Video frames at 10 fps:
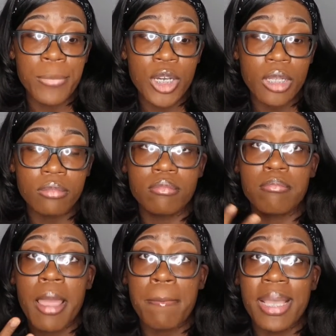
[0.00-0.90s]
put
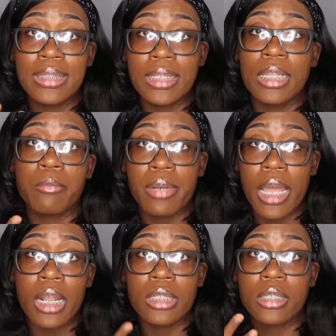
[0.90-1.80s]
my best selling
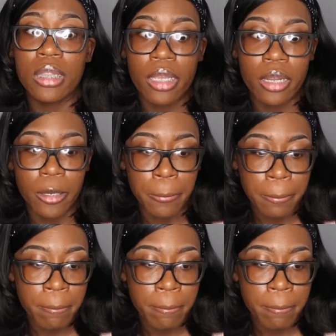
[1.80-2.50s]
products there